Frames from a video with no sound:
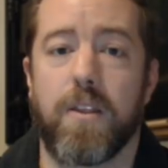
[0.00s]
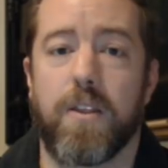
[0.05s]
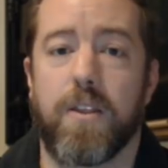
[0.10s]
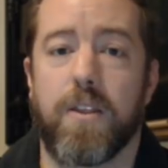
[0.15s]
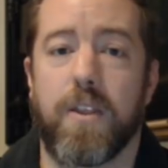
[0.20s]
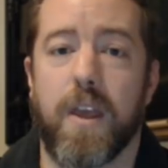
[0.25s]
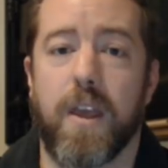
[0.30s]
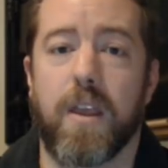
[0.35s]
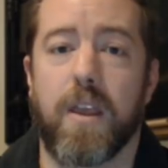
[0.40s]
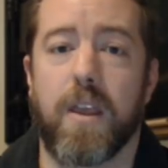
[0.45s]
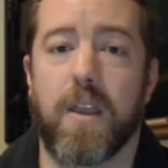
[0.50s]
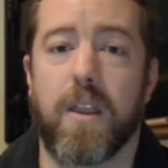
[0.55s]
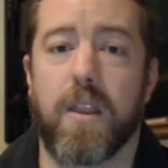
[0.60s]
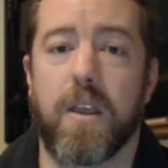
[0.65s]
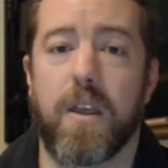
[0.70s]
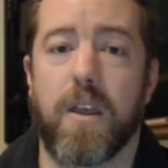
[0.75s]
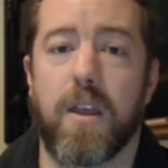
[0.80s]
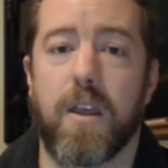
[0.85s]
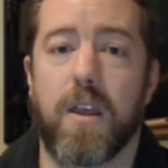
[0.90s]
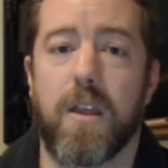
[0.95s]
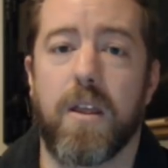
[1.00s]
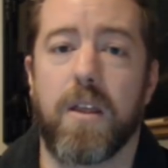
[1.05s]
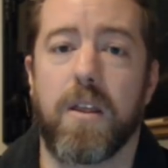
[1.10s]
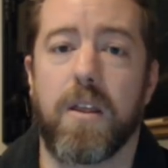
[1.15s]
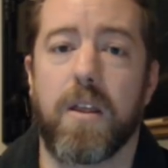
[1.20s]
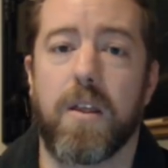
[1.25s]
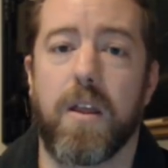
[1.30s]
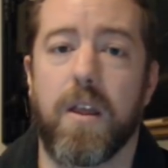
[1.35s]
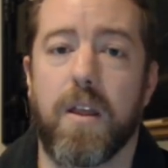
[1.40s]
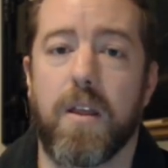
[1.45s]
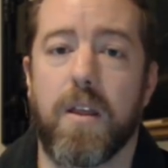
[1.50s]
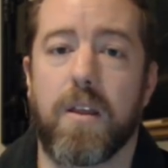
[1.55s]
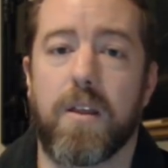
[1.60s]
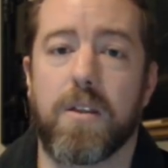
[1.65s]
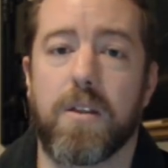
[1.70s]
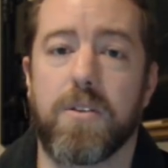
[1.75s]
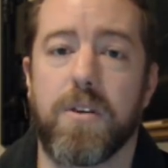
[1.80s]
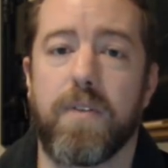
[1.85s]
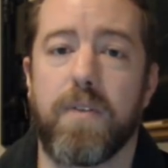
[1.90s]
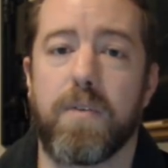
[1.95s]
thing in the
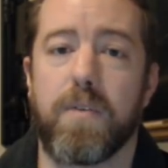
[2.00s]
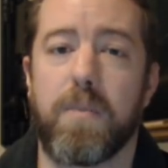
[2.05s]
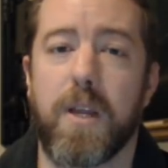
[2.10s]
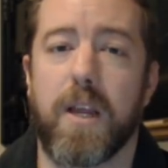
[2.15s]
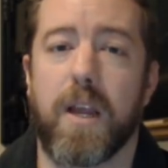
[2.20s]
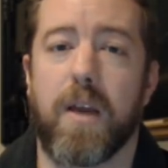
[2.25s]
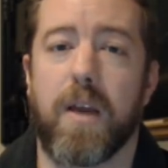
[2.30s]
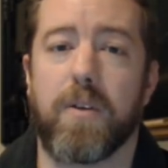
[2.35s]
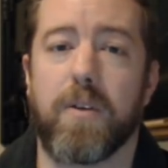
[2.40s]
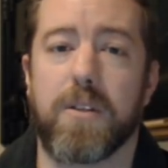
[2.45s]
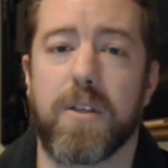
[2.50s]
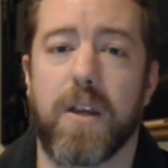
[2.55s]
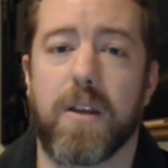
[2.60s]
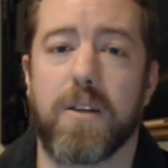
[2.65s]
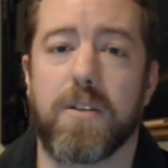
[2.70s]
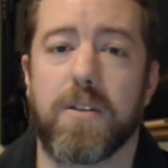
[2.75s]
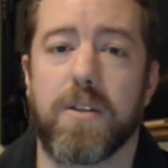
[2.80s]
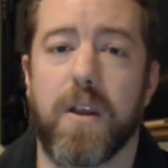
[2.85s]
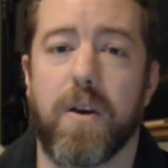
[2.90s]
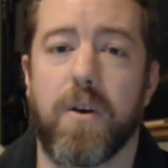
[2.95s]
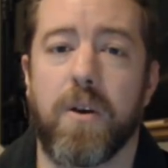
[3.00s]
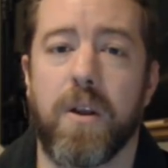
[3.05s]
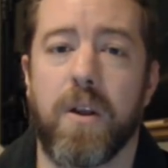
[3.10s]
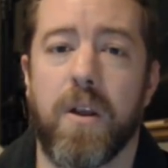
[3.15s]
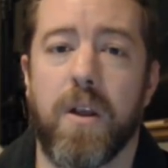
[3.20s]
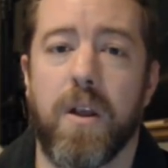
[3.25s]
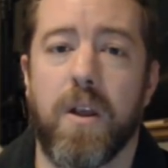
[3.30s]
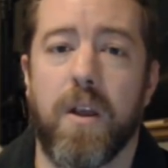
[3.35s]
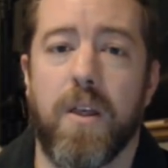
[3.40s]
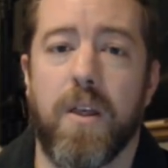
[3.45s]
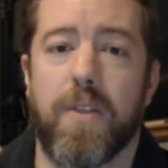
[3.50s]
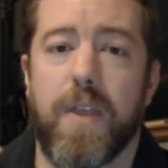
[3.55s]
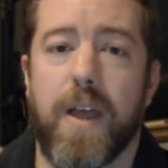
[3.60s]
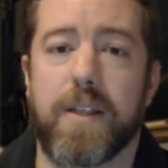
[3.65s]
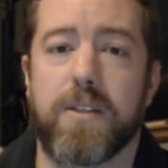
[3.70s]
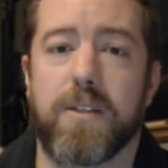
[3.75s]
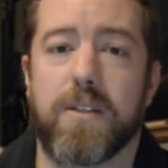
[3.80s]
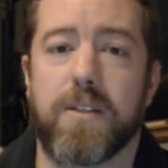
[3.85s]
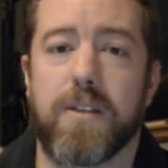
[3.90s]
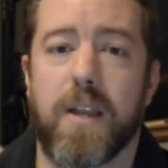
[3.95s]
conservative media, I would say. So
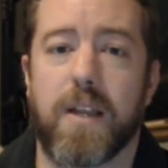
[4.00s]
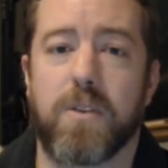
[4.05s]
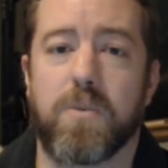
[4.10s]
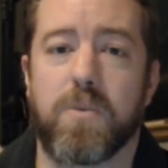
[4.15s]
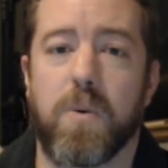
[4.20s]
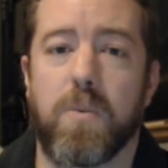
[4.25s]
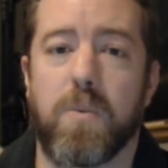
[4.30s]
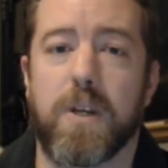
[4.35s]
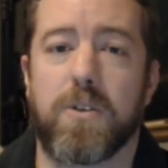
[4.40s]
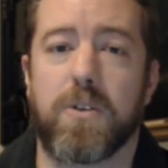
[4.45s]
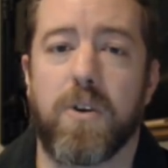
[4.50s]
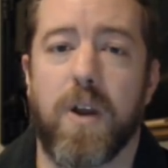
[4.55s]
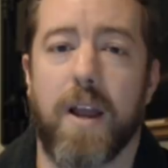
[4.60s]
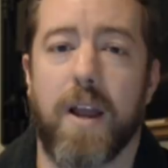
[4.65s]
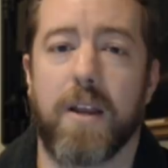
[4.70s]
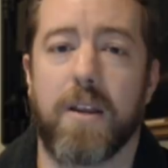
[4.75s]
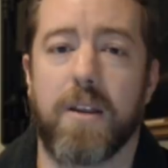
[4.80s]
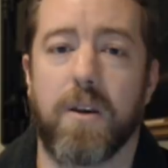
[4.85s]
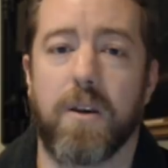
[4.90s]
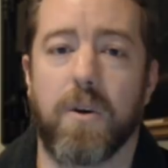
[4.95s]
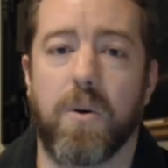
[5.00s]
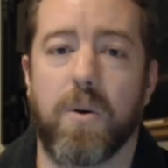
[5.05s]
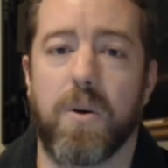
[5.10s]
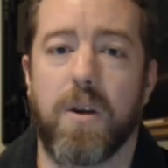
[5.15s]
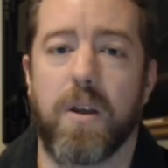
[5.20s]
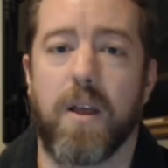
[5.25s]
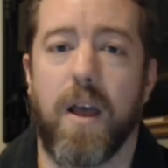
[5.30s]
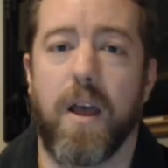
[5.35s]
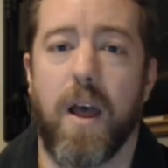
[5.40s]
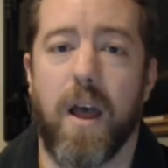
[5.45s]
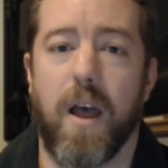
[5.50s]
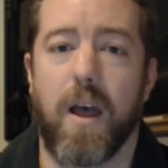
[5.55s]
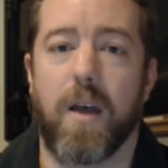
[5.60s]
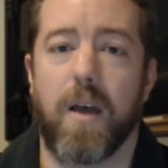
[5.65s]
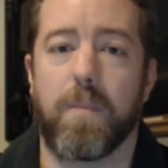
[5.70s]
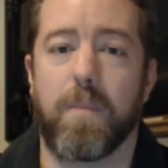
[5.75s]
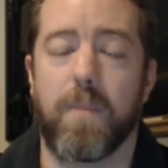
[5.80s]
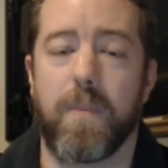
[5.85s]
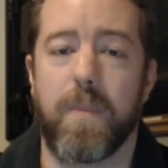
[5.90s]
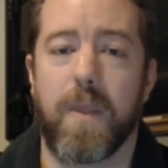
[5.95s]
that's what we try to do.
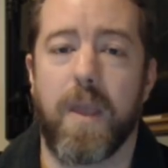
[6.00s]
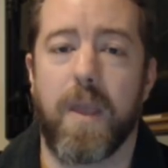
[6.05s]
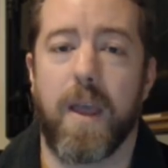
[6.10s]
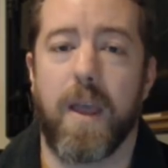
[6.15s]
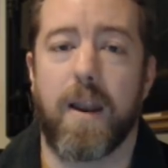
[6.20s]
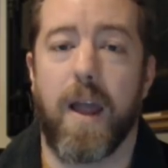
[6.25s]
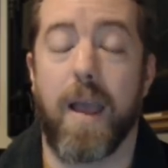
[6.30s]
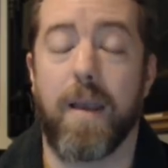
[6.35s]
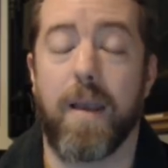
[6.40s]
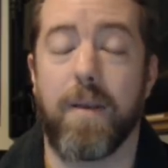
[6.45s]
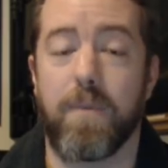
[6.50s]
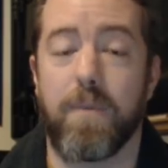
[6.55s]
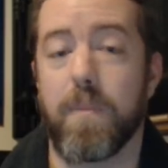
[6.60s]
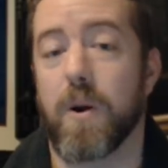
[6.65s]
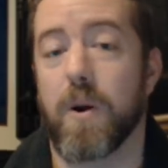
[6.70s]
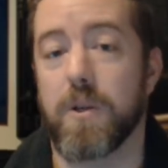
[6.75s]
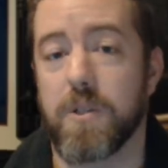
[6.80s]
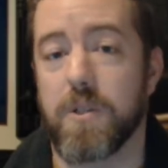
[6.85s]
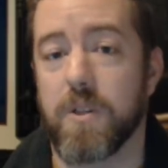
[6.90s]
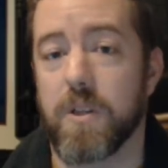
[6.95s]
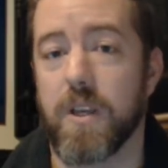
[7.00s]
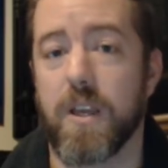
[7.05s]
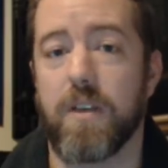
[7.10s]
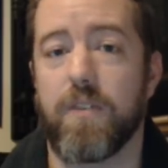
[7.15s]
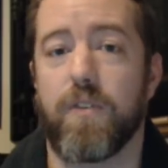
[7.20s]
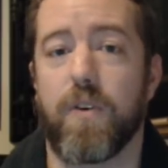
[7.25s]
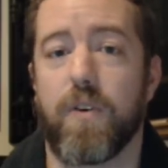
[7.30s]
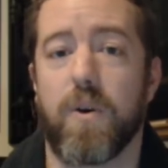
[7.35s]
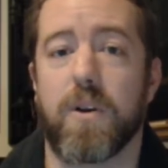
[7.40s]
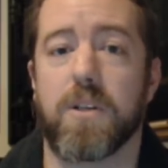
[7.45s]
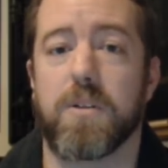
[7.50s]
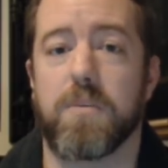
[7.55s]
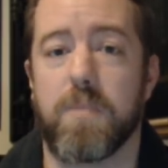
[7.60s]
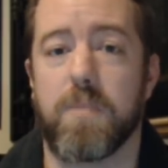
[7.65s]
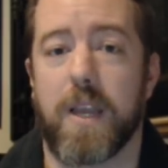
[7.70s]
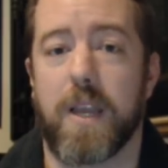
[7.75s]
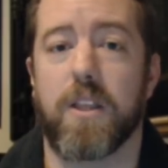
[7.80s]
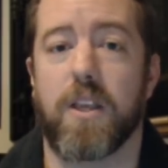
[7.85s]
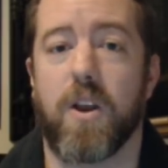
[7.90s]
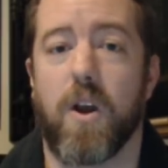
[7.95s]
And I personally focus
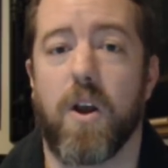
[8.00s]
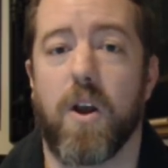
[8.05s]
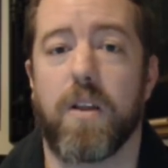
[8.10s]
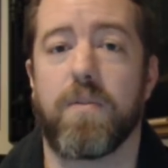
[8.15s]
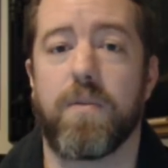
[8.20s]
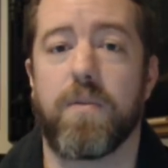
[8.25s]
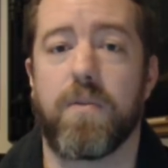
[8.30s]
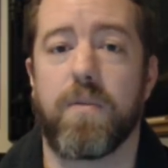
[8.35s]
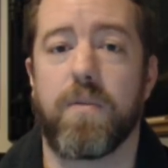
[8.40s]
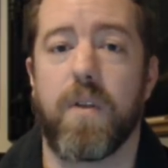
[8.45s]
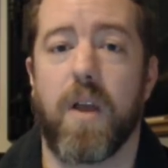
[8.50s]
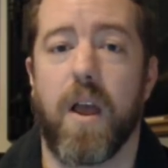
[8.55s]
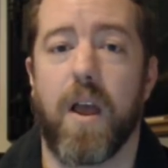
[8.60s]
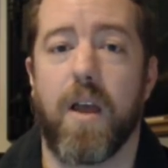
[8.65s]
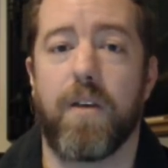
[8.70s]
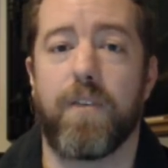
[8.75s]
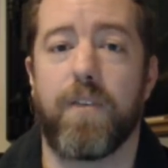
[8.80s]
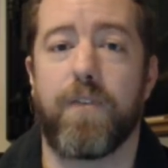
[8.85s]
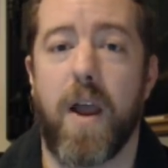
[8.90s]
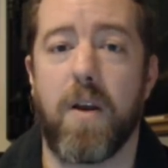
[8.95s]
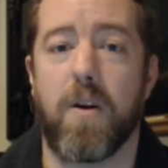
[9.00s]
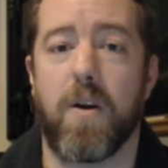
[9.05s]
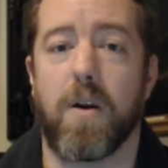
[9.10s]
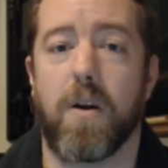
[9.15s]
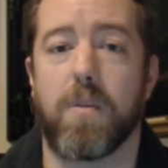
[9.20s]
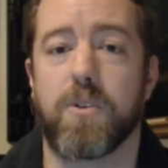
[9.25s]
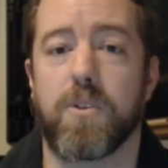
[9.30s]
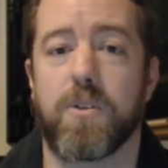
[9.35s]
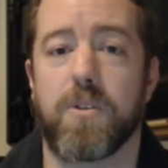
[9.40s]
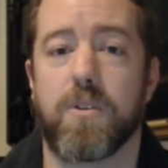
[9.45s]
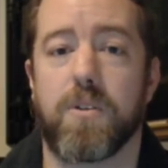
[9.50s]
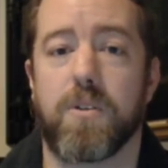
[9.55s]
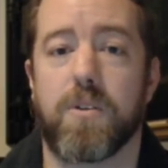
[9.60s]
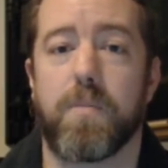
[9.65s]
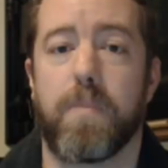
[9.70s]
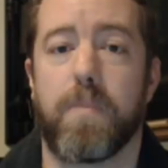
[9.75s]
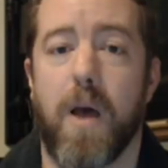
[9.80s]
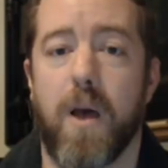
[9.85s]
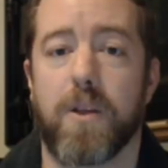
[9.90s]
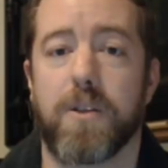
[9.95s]
mainly on firearms
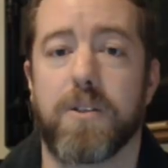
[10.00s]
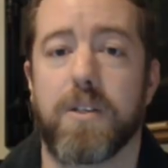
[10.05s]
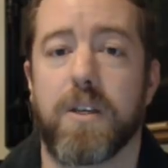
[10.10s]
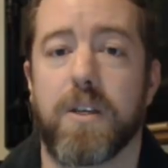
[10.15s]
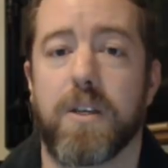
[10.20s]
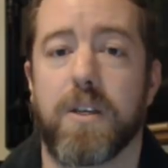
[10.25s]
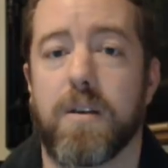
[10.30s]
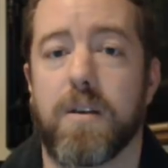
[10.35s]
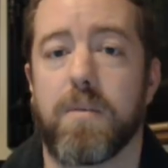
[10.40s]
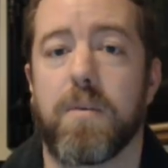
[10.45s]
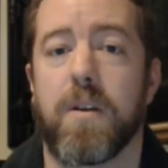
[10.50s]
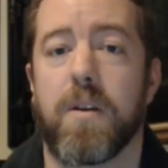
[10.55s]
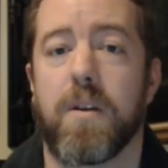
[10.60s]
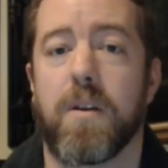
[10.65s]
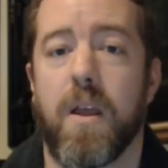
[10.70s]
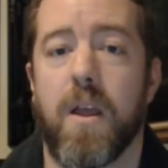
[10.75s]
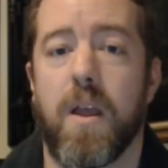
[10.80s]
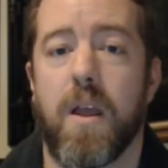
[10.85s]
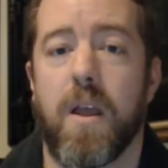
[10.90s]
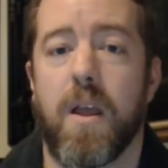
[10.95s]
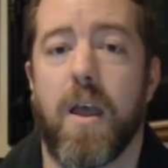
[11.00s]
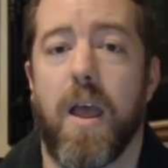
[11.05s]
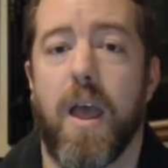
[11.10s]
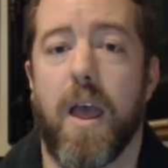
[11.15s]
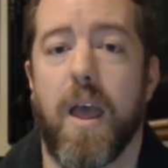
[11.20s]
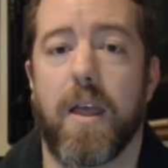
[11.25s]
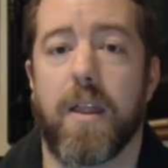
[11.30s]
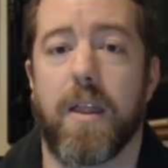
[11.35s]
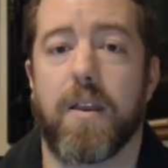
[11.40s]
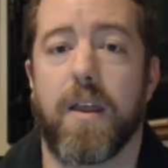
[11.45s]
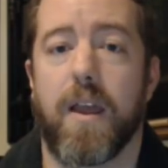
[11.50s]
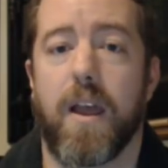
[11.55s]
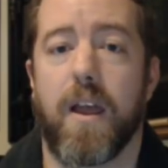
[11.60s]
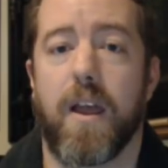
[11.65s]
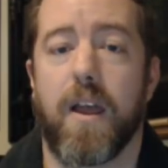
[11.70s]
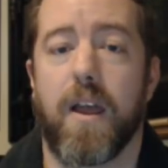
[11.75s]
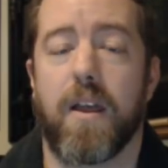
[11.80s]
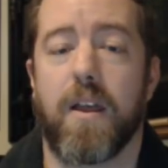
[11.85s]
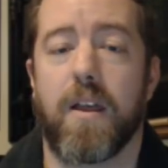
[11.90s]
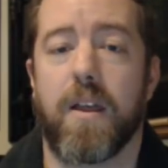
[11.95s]
policy
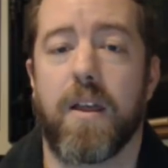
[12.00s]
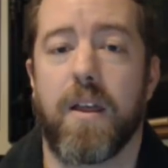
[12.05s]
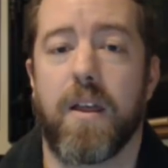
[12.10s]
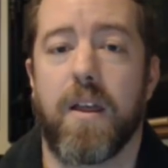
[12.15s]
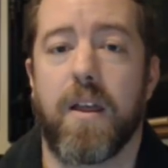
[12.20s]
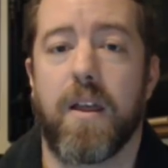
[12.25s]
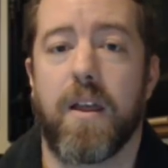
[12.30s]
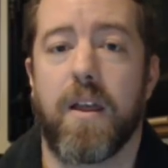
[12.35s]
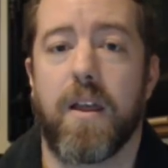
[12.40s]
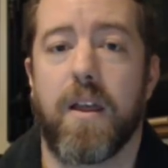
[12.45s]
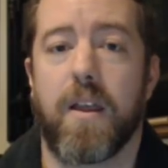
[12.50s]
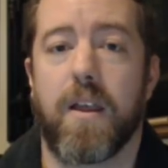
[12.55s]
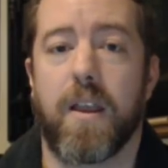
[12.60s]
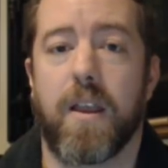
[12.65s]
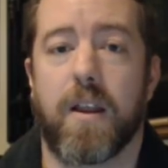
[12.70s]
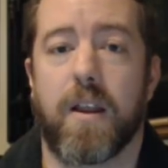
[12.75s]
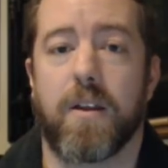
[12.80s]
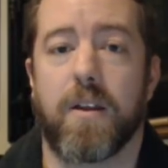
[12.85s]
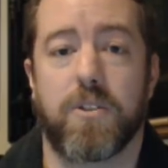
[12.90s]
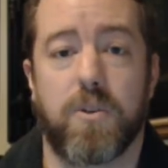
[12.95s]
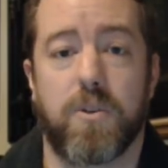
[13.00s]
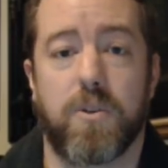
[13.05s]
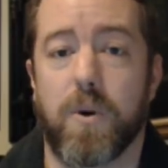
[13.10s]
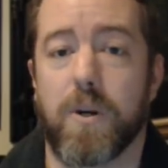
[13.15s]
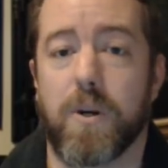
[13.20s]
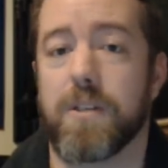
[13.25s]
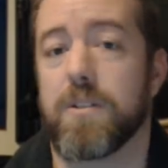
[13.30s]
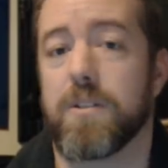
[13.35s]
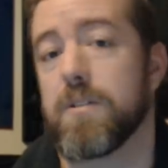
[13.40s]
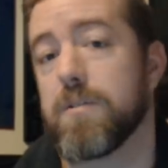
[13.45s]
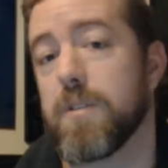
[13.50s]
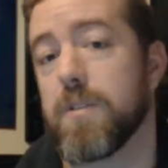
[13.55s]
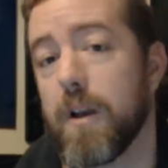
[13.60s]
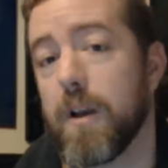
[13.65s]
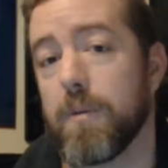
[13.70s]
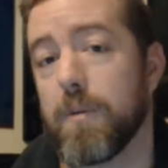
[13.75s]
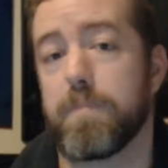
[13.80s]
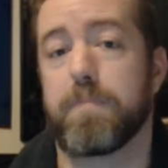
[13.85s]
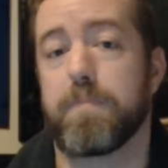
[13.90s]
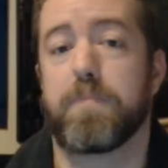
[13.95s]
and stories.
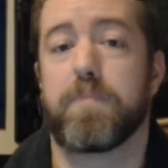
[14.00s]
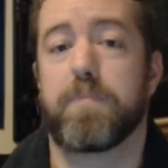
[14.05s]
So.